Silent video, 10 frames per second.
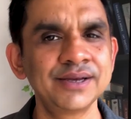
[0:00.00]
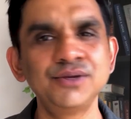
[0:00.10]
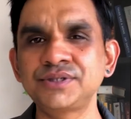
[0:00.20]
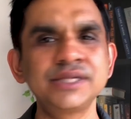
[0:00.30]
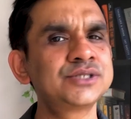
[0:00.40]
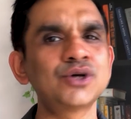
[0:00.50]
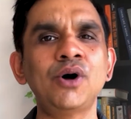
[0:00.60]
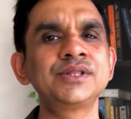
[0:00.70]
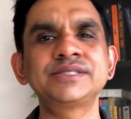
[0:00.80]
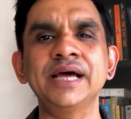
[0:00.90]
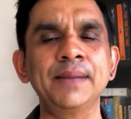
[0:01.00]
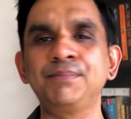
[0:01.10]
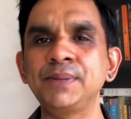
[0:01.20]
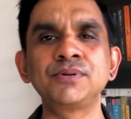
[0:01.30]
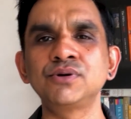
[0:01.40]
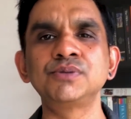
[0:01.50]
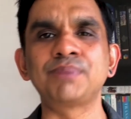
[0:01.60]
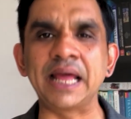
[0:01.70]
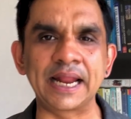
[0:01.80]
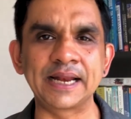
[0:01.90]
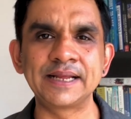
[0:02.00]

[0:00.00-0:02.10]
You see this all the time. People don't plan.